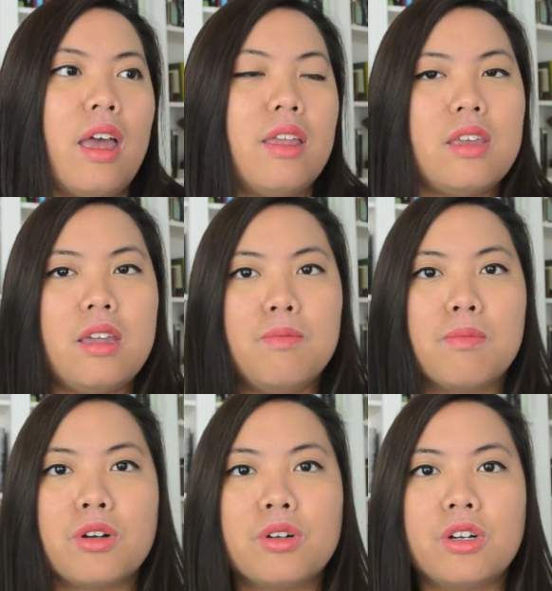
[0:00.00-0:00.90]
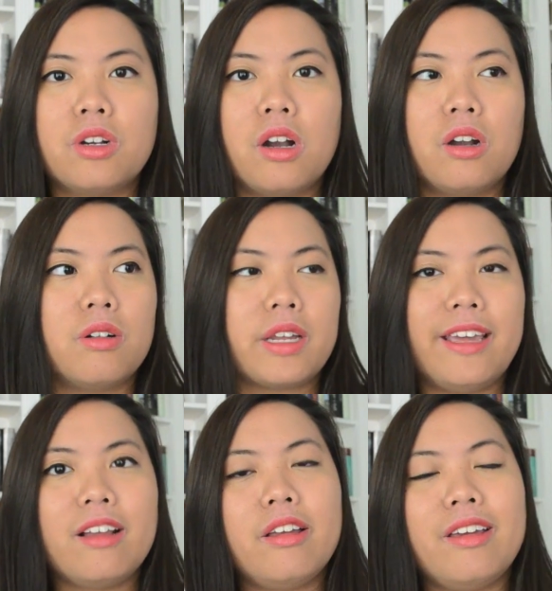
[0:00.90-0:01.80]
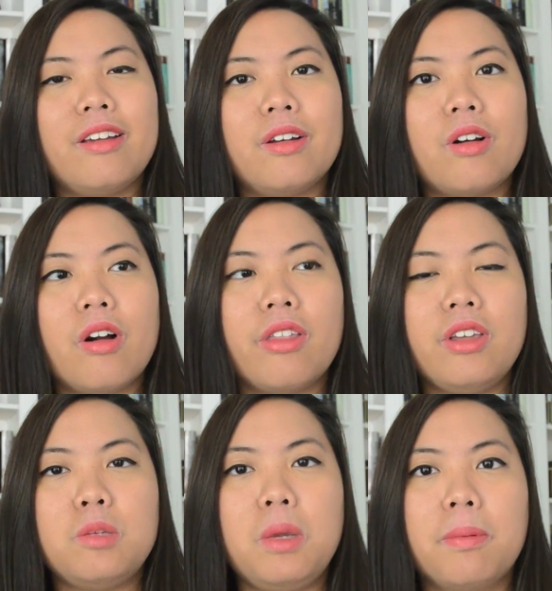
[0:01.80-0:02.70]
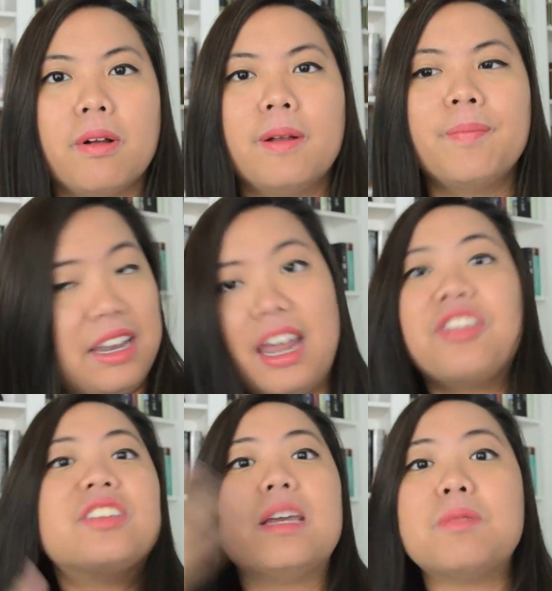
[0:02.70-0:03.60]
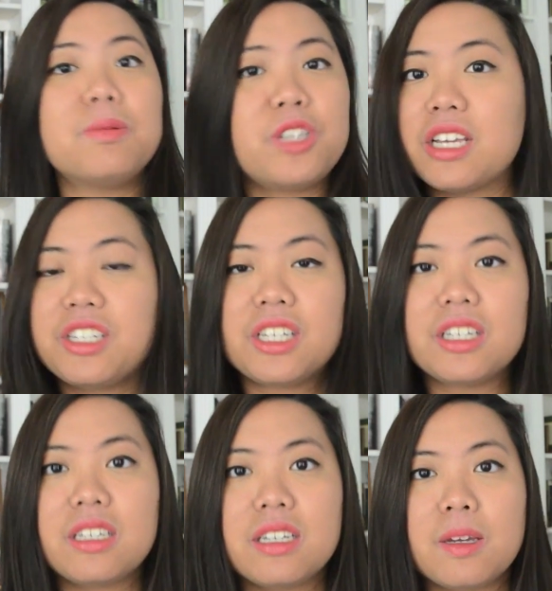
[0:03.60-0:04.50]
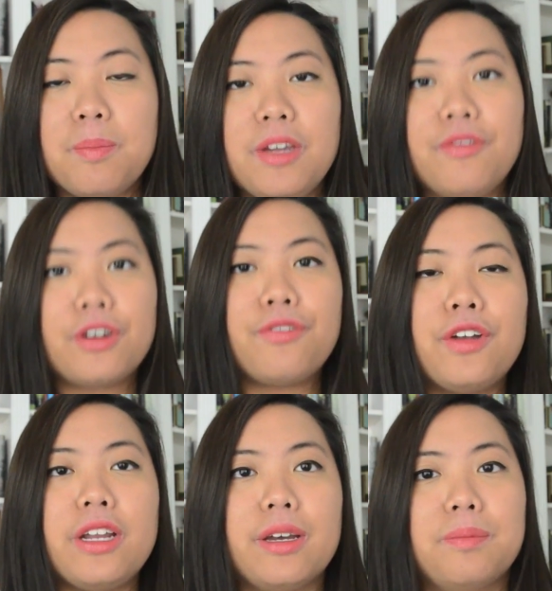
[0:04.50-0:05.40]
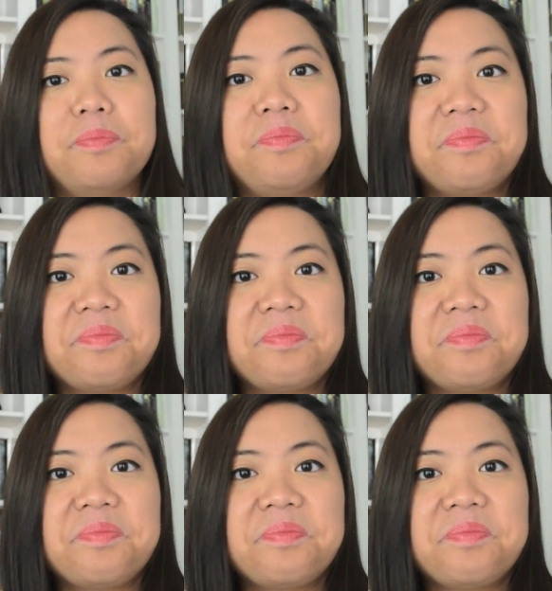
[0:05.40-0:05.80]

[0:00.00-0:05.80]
and then murderer killing all these people, and at the same time she has to compete for her freedom.